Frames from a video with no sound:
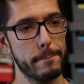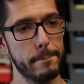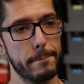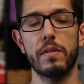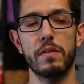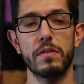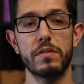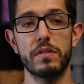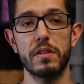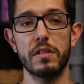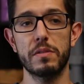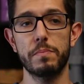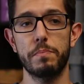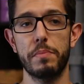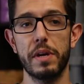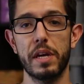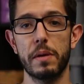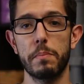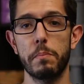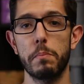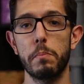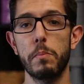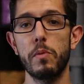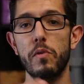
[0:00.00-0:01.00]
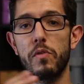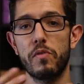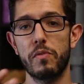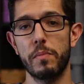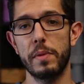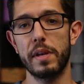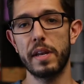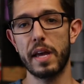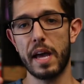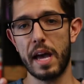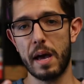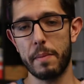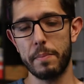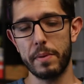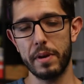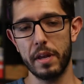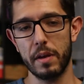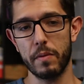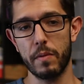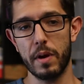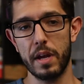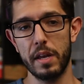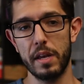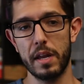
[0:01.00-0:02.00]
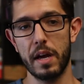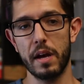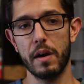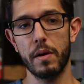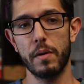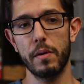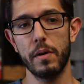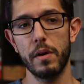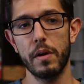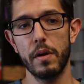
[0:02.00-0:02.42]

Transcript: There's this big movement happening right now